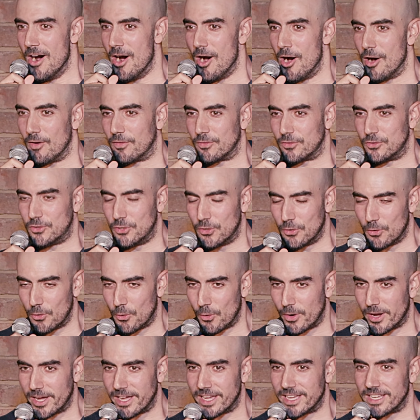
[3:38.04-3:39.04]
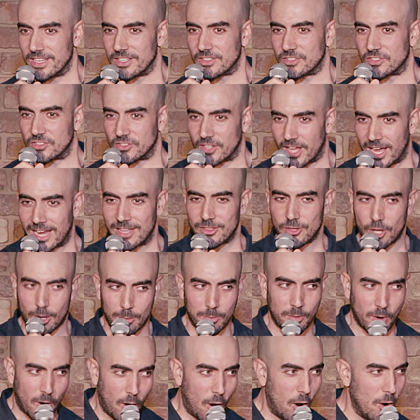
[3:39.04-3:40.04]
of doing
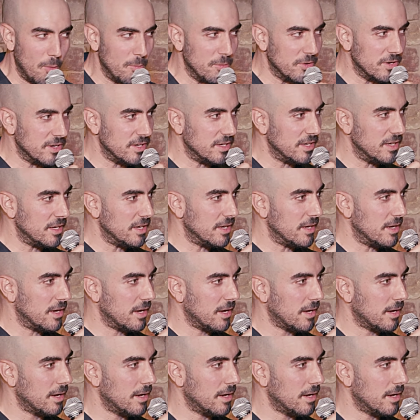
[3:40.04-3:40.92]
stand-up comedy